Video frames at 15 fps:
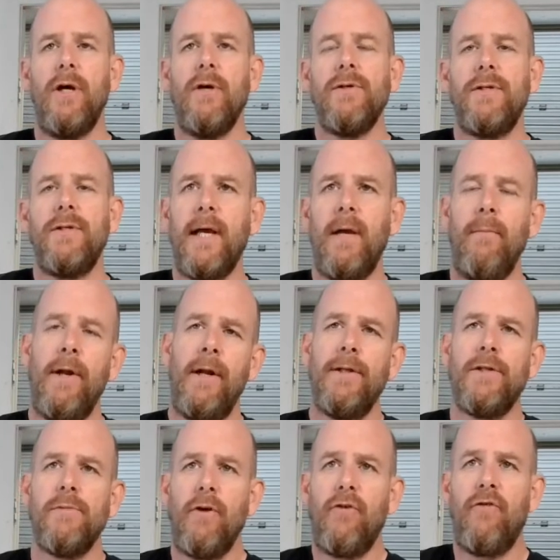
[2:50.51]
Second
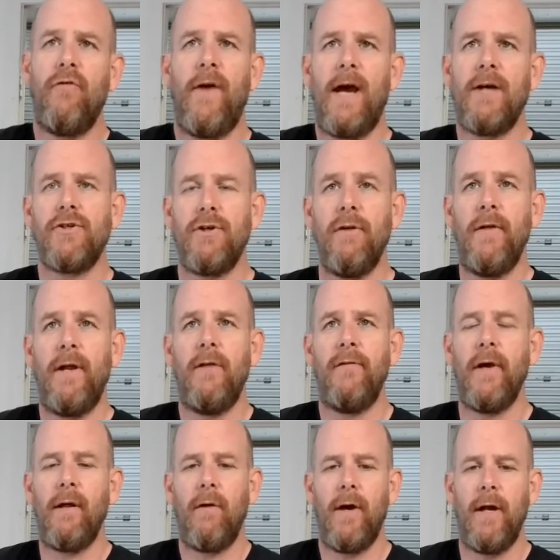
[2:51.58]
minute's much faster, and then it
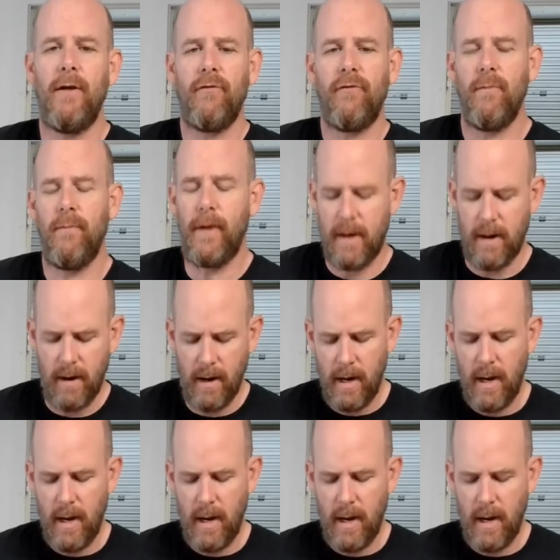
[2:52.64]
declines from there.